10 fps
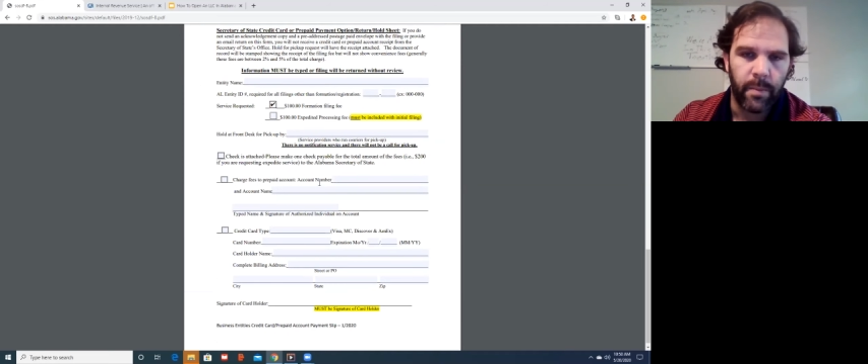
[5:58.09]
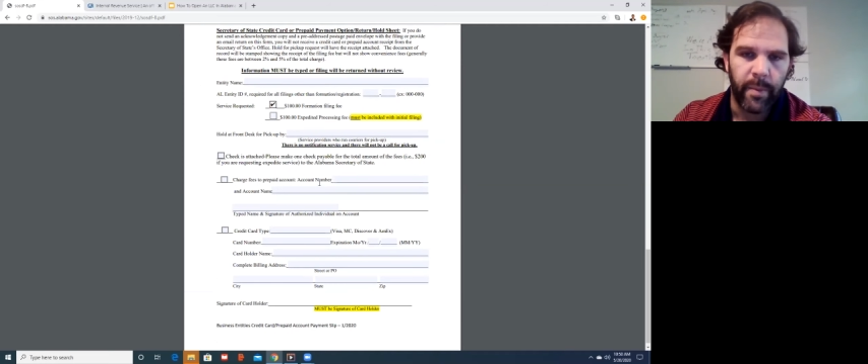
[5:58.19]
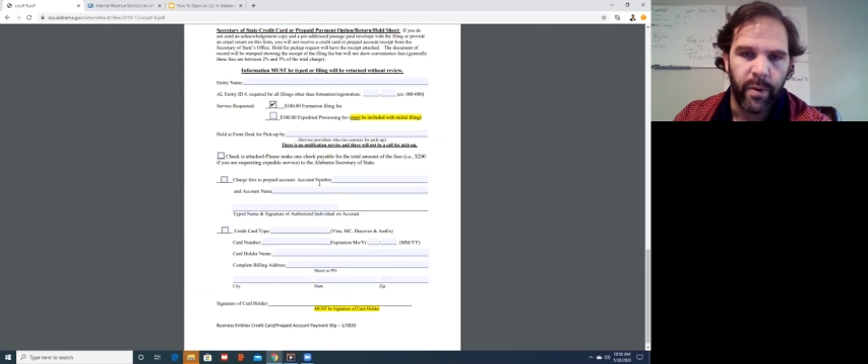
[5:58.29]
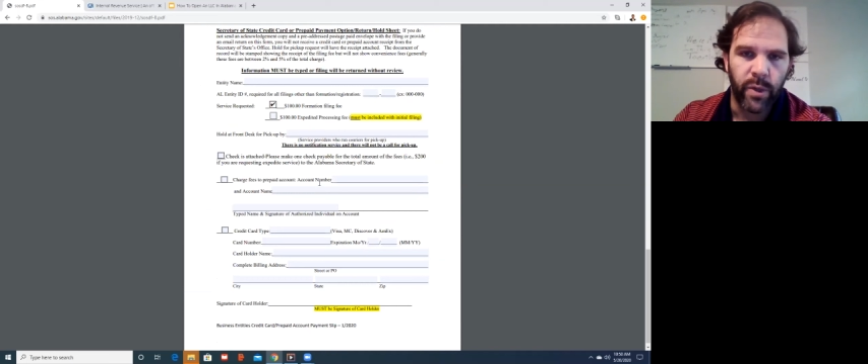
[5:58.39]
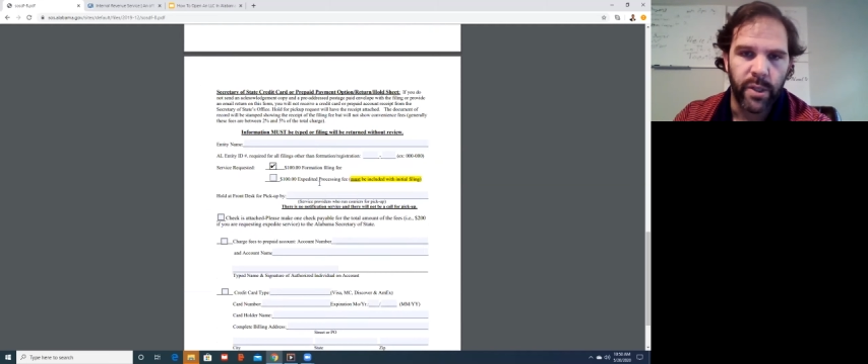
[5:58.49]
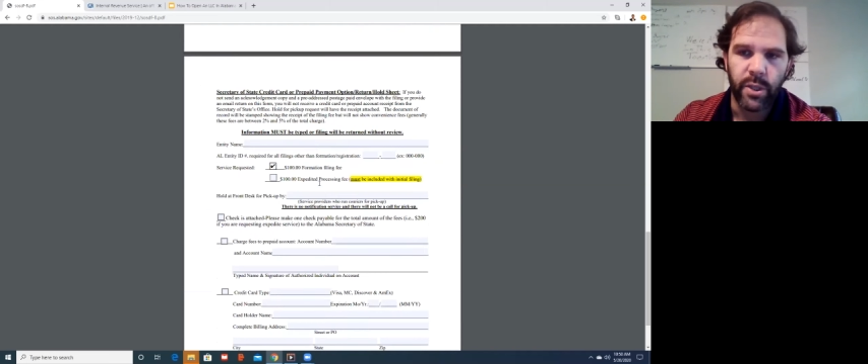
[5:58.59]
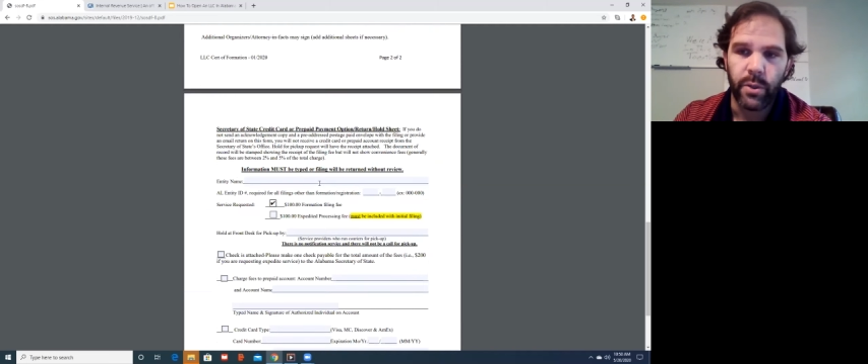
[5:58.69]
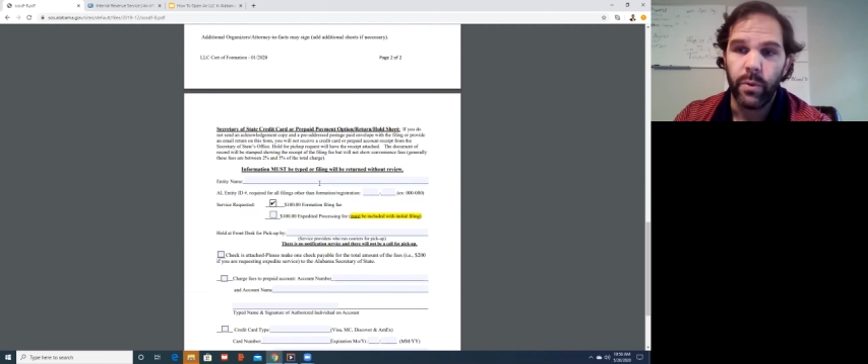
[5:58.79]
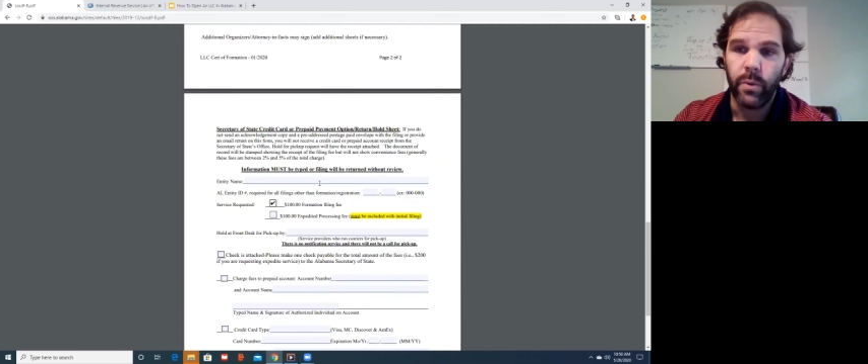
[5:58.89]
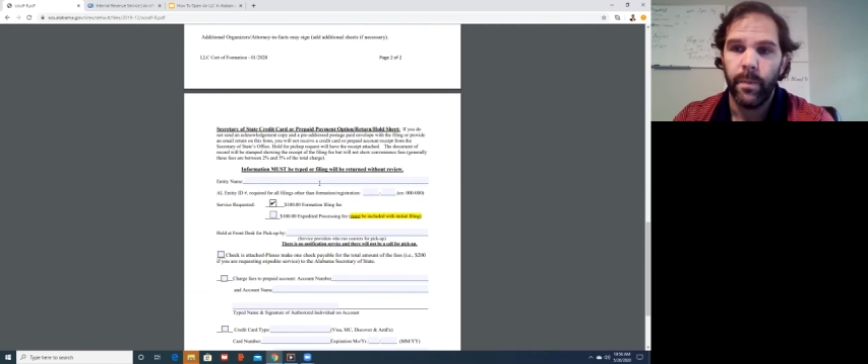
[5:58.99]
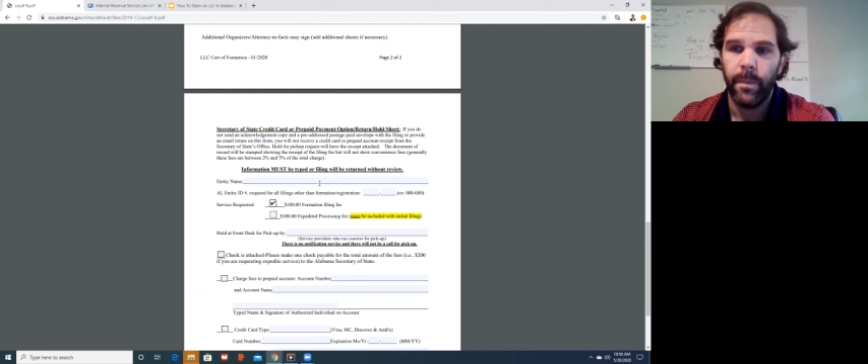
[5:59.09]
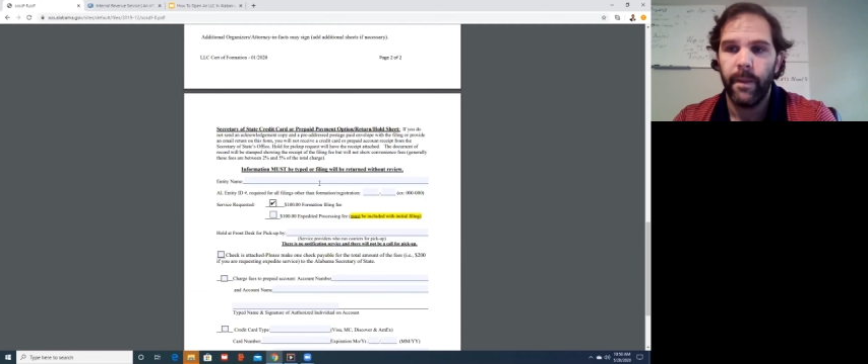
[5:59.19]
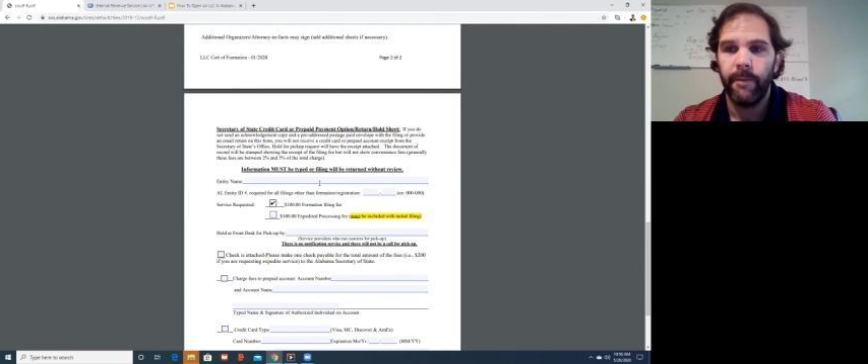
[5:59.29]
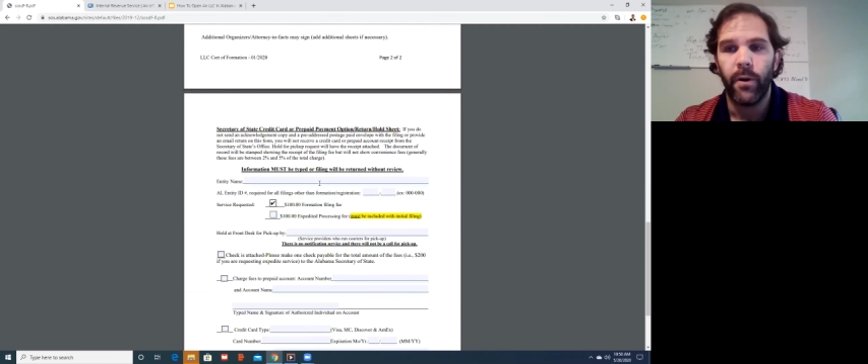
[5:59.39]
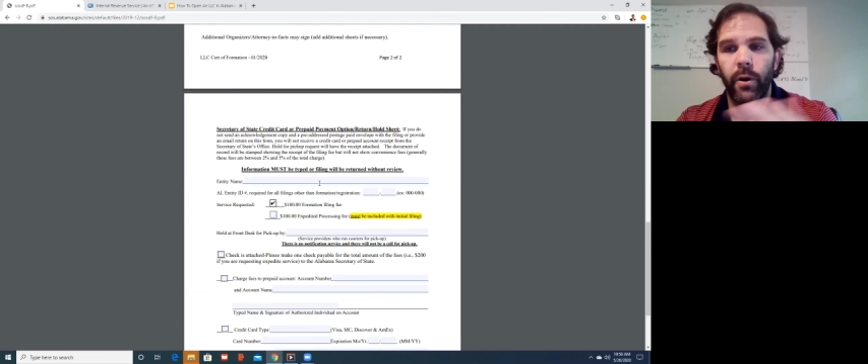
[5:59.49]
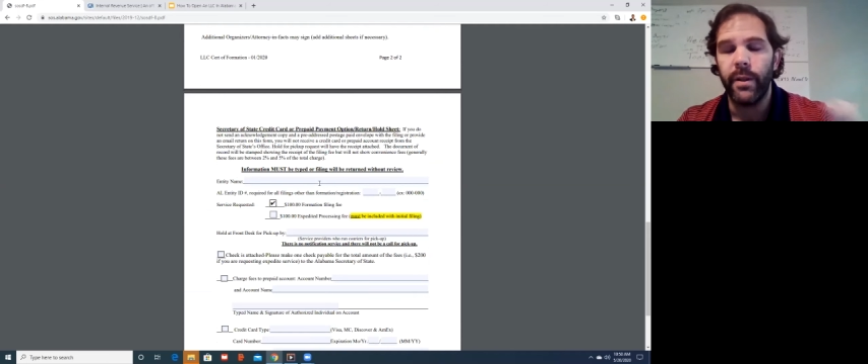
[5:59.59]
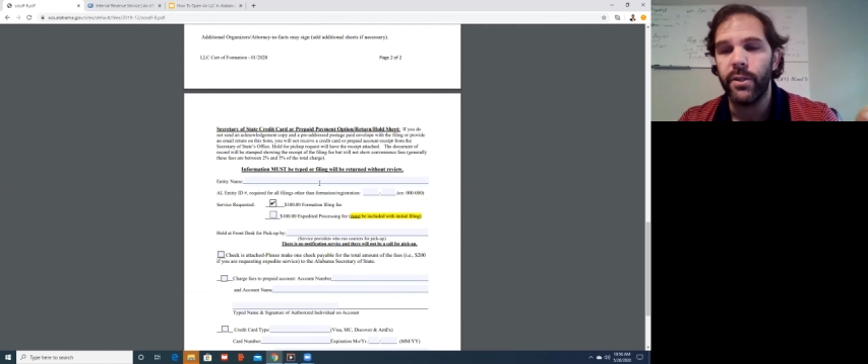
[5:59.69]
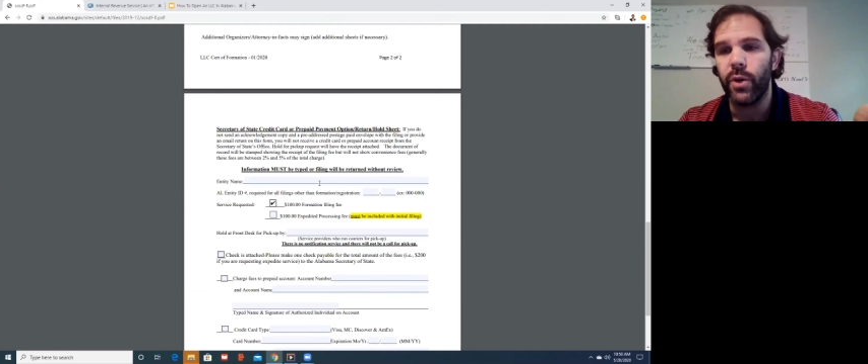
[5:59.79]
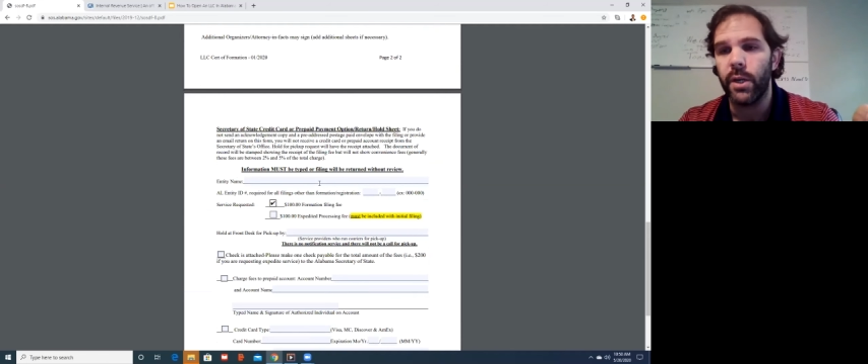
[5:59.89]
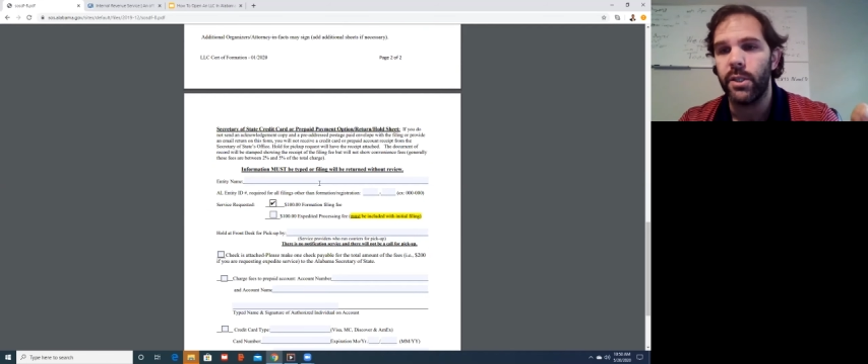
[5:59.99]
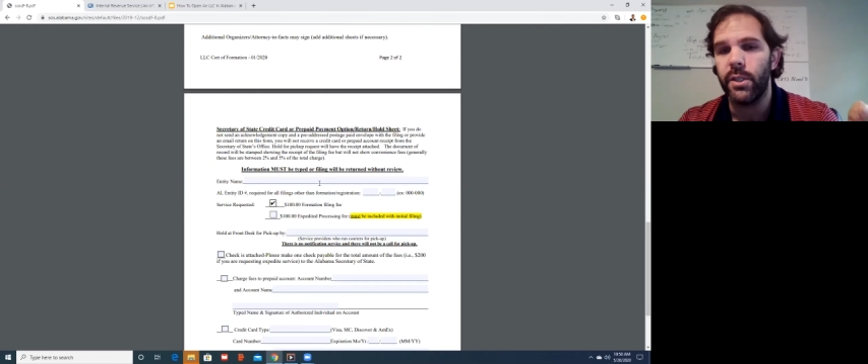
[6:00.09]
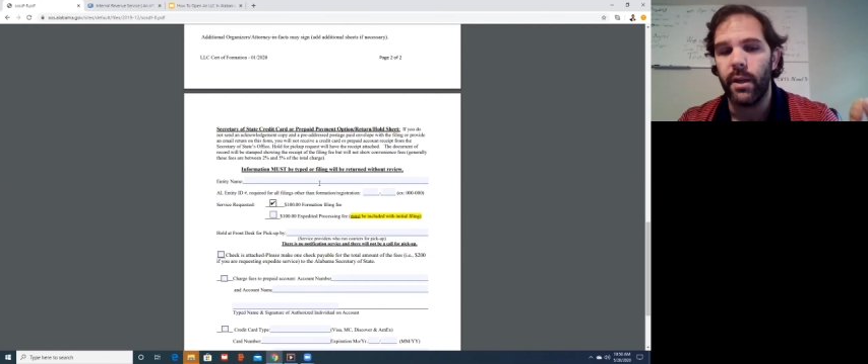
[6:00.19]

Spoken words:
I mean, once you follow the instructions